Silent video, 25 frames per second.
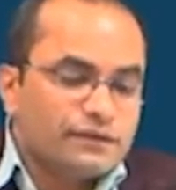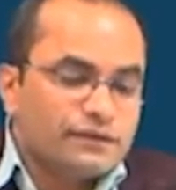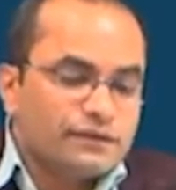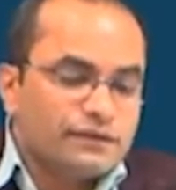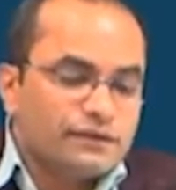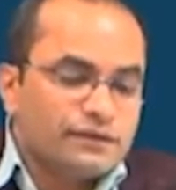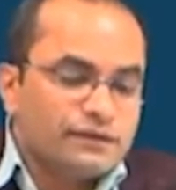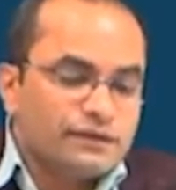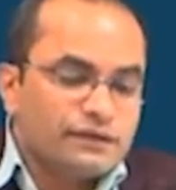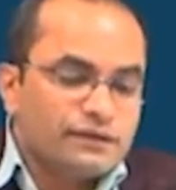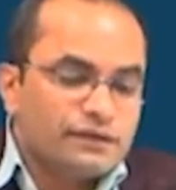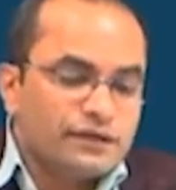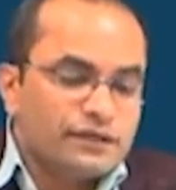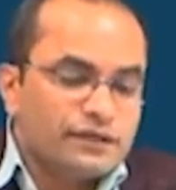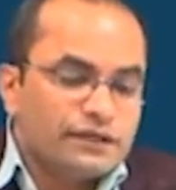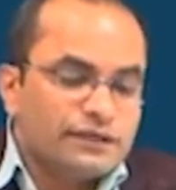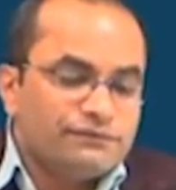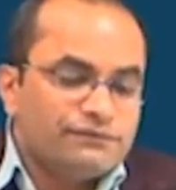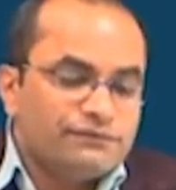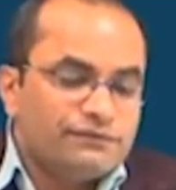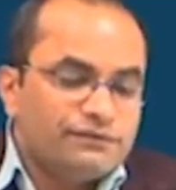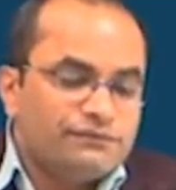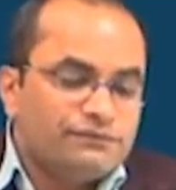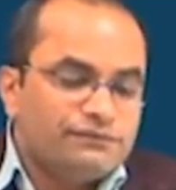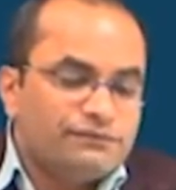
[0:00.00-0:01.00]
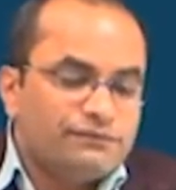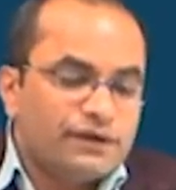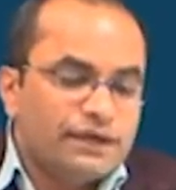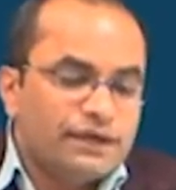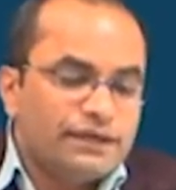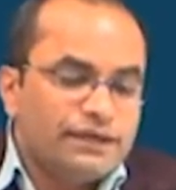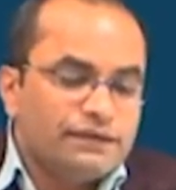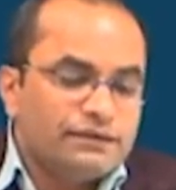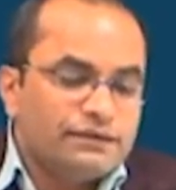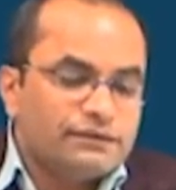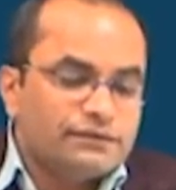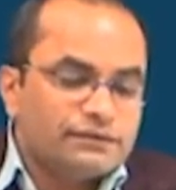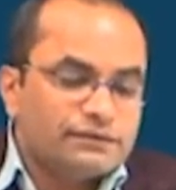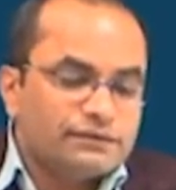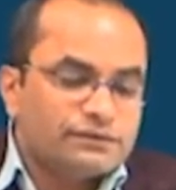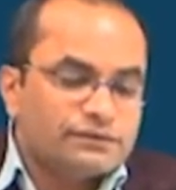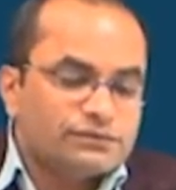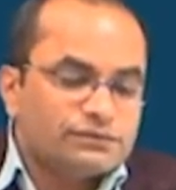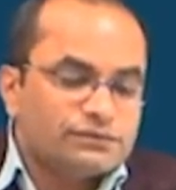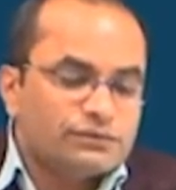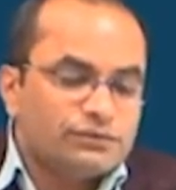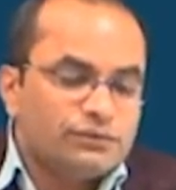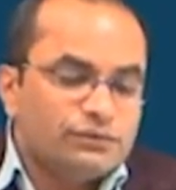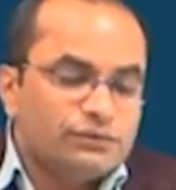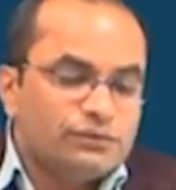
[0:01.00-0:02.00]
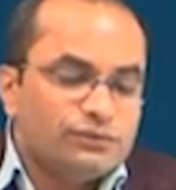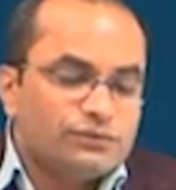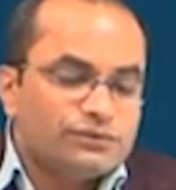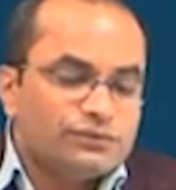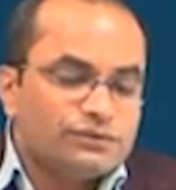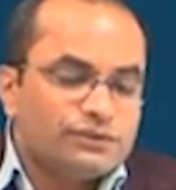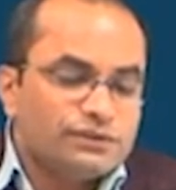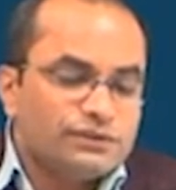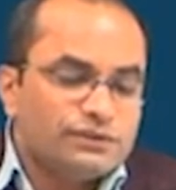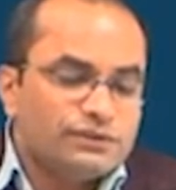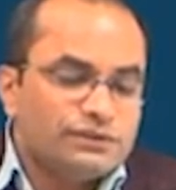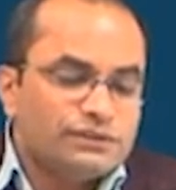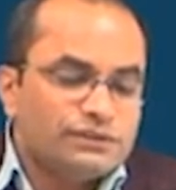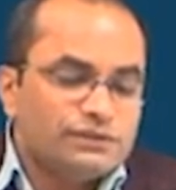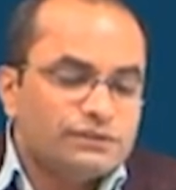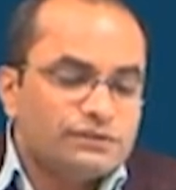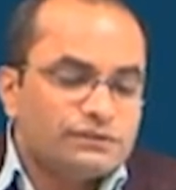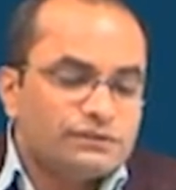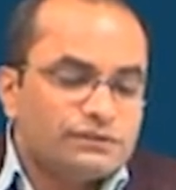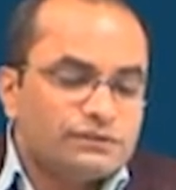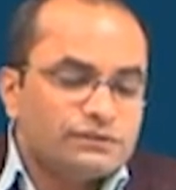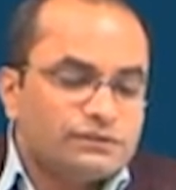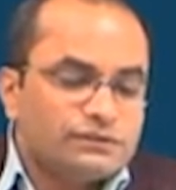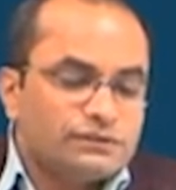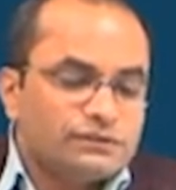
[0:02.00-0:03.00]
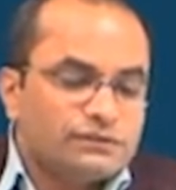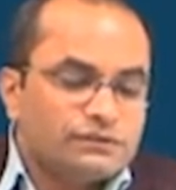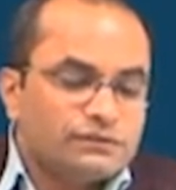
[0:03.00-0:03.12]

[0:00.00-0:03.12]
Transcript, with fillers: uh, and if we find a solution here